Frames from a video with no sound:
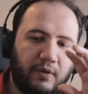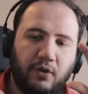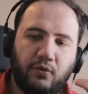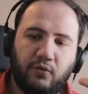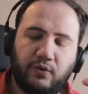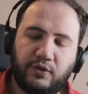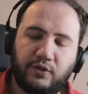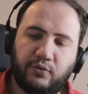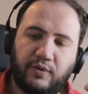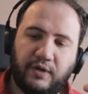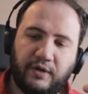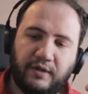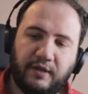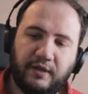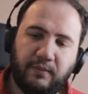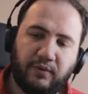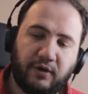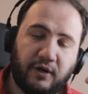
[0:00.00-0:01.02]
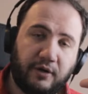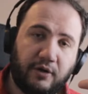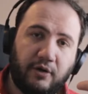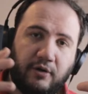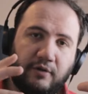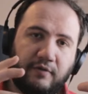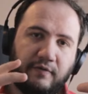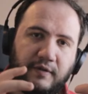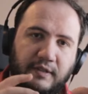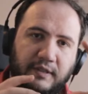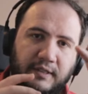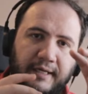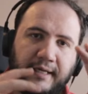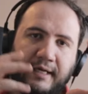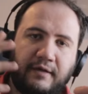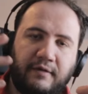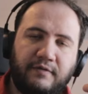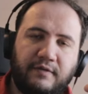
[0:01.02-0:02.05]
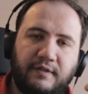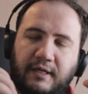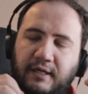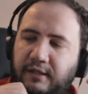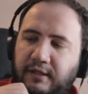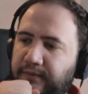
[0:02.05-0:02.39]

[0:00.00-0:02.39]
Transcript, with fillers: was where they brought all of the slaves and